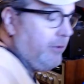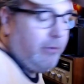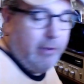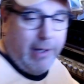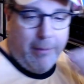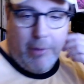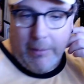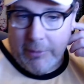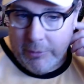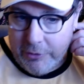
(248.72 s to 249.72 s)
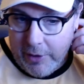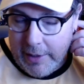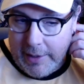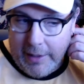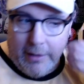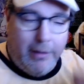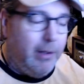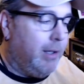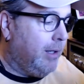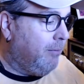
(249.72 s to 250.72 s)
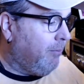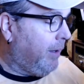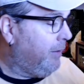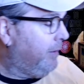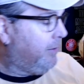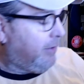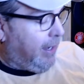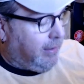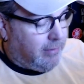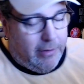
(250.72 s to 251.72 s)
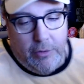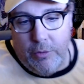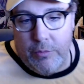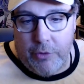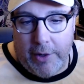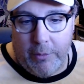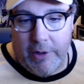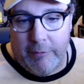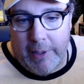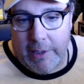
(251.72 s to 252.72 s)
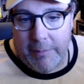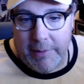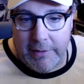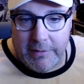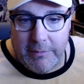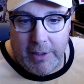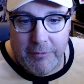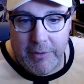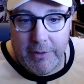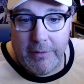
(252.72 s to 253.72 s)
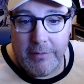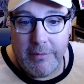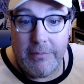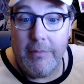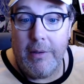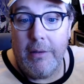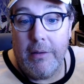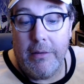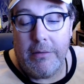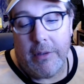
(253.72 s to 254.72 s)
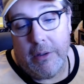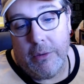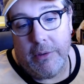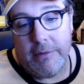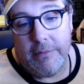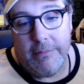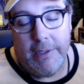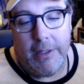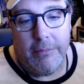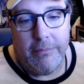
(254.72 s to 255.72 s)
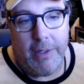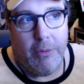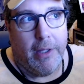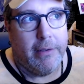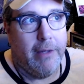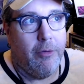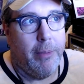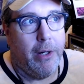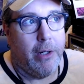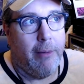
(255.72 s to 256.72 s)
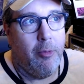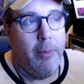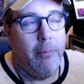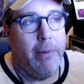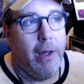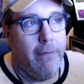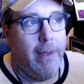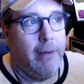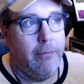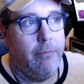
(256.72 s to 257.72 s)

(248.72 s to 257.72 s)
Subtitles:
to it today, I probably will try it out. The side 2, track 1 of my copy has some non-fill, so I would like to have a better copy. But beyond that